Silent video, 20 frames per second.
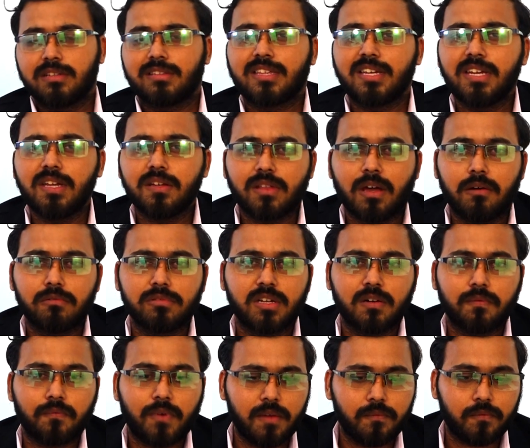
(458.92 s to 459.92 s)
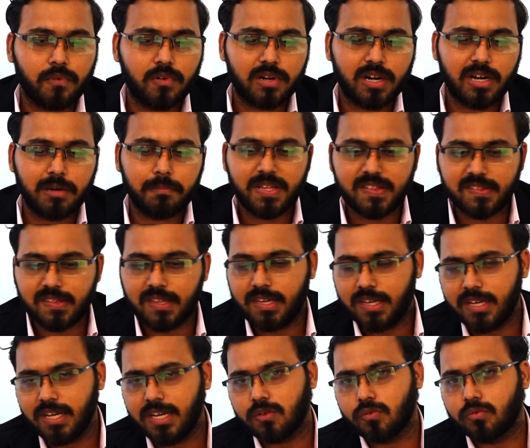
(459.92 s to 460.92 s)
3500
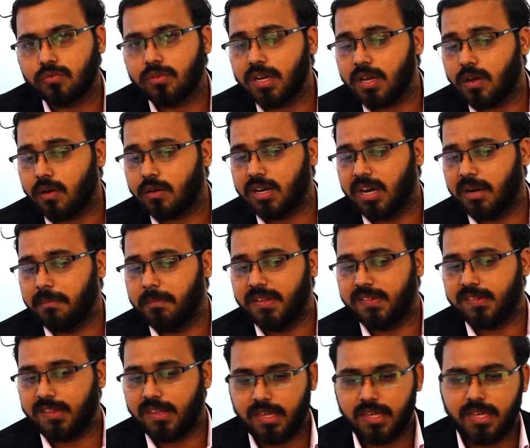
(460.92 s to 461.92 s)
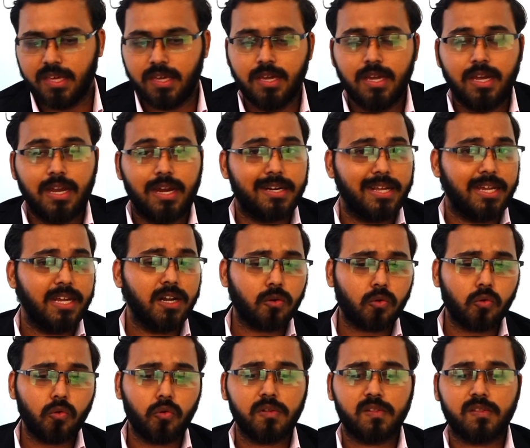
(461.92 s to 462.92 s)
BCE to 300 BCE. It
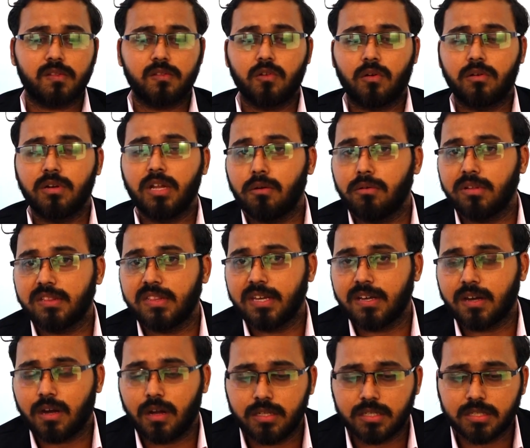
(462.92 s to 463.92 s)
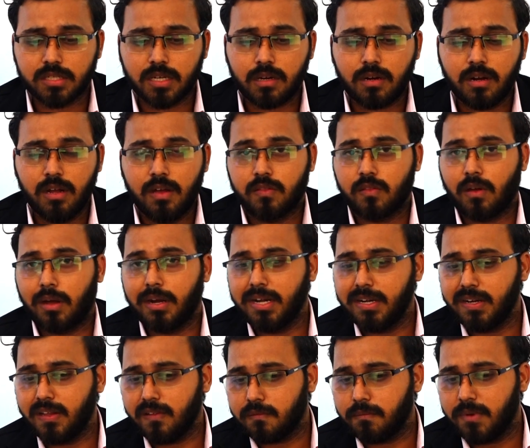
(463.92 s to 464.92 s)
includes the Neolithic culture, the
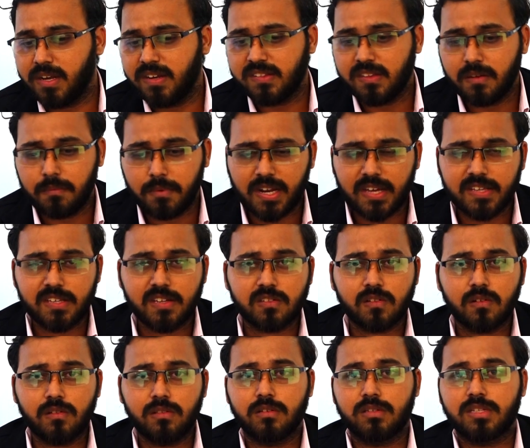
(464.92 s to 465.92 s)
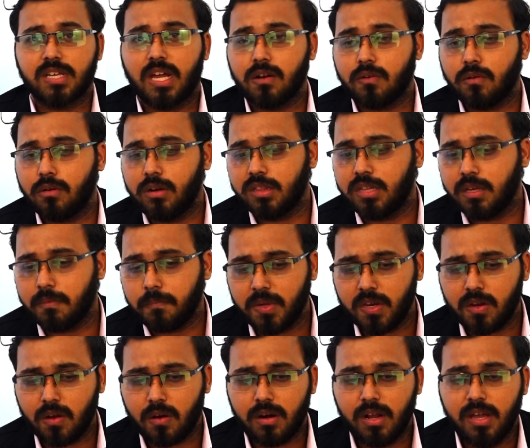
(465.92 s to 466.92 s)
Indus Valley civilization, the Chalcolithic
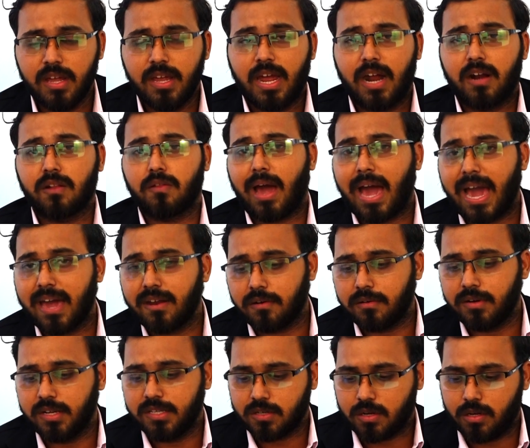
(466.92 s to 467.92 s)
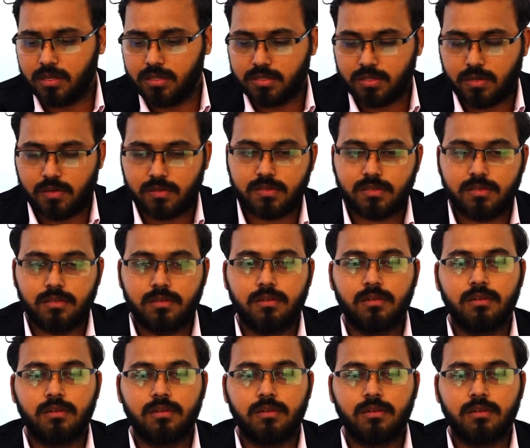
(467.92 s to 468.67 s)
period, and the Iron Age cultures.